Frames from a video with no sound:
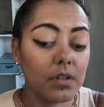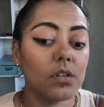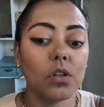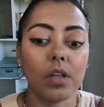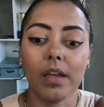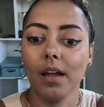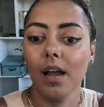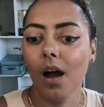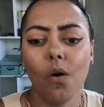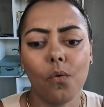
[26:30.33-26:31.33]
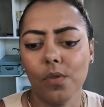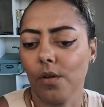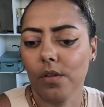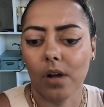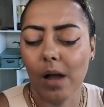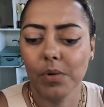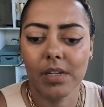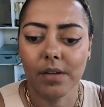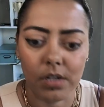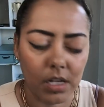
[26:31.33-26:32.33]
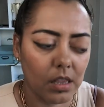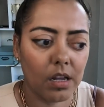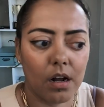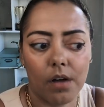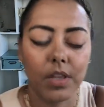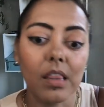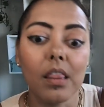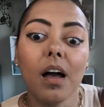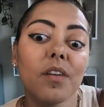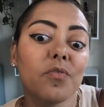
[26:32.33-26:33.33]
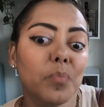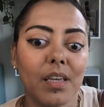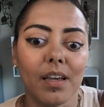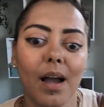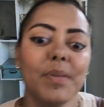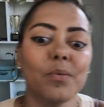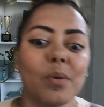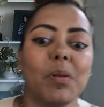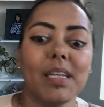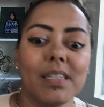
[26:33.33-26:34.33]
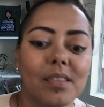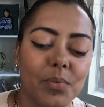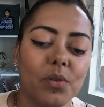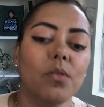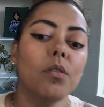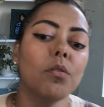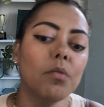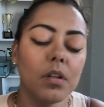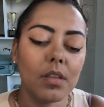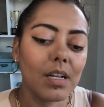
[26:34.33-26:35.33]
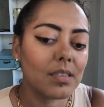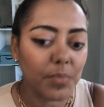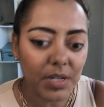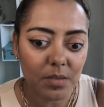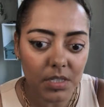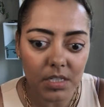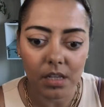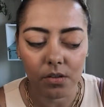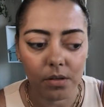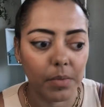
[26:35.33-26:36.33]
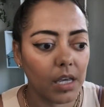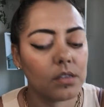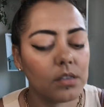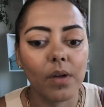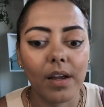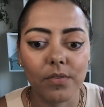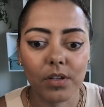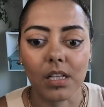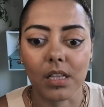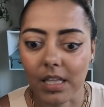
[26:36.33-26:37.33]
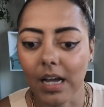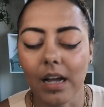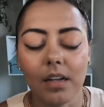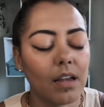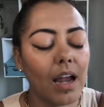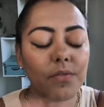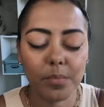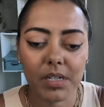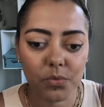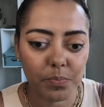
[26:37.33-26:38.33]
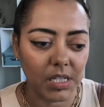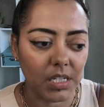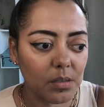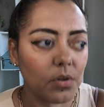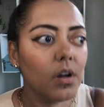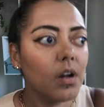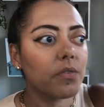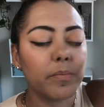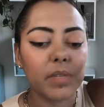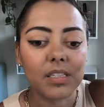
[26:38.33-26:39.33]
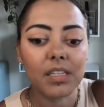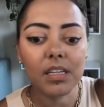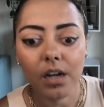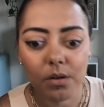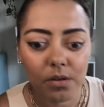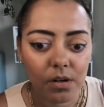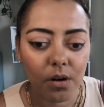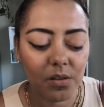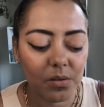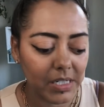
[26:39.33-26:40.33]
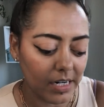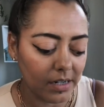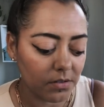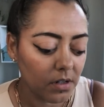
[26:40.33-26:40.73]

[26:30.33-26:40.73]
You're like, oh, no, I would never get laid off. They love me. I'm irreplaceable. Oh, that's the biggest mistake you can make. Don't ever think like that. Everybody's replaceable from the CEO all the way down.